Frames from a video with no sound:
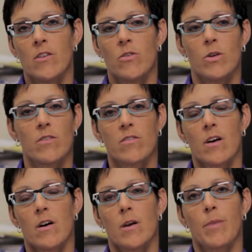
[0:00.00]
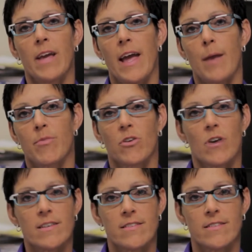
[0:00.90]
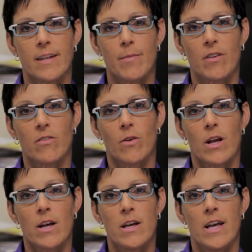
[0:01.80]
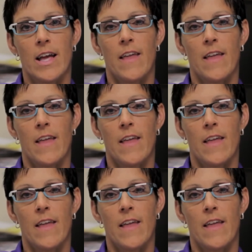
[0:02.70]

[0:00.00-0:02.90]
doing some camps across the state of Minnesota,